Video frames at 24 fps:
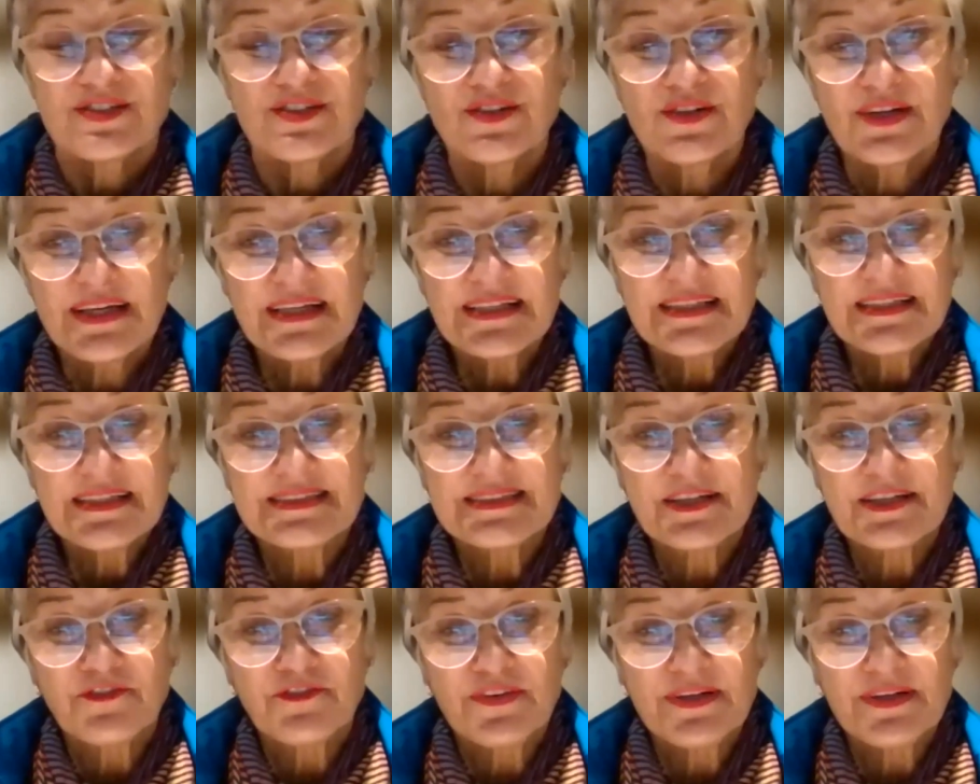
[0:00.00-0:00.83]
During
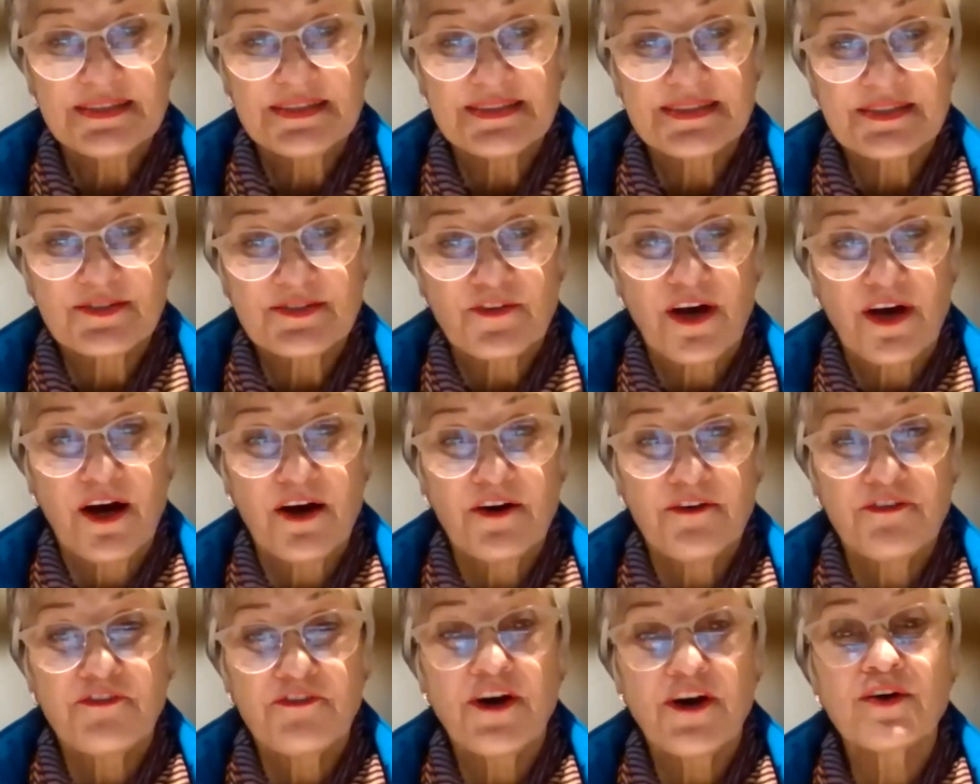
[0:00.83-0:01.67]
different
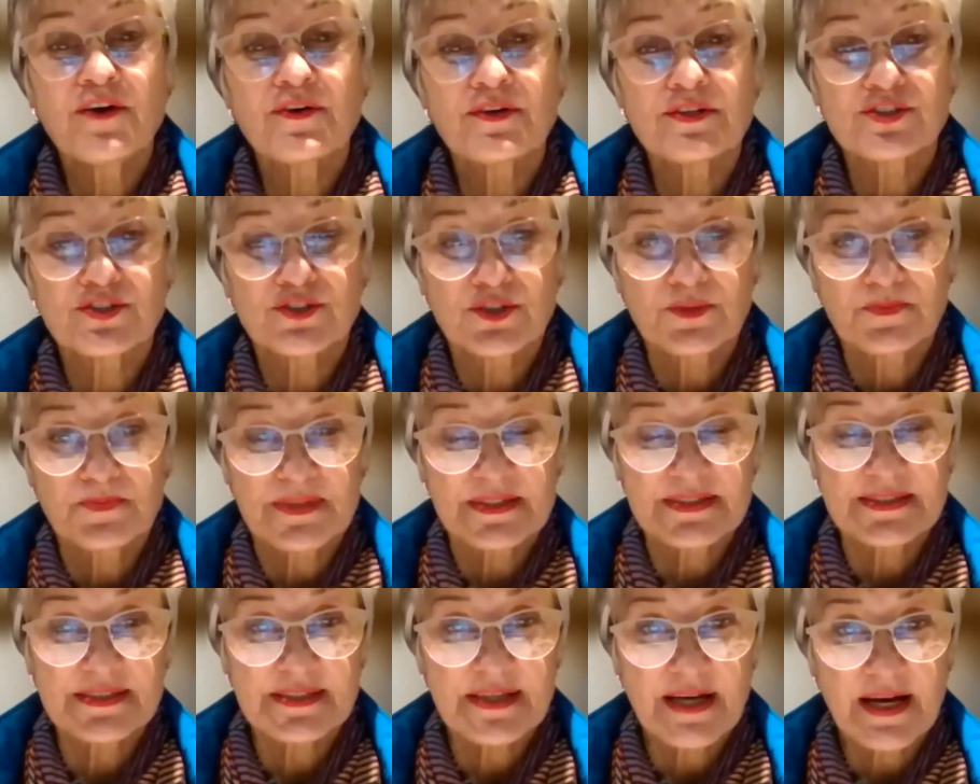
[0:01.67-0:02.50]
focus group
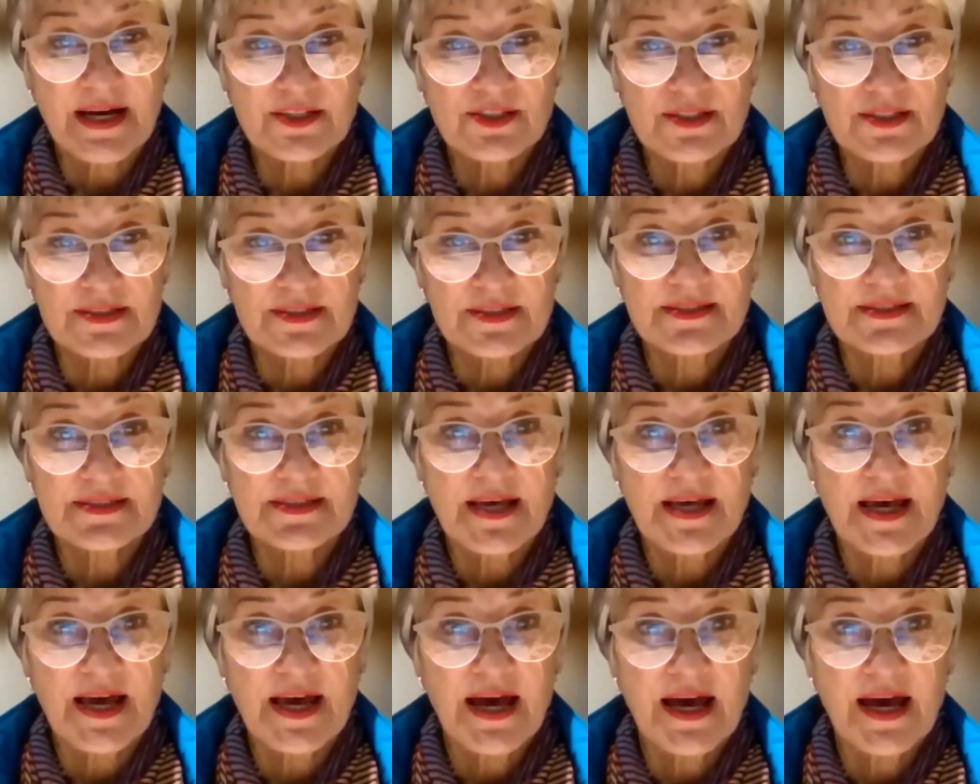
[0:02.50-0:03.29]
discussions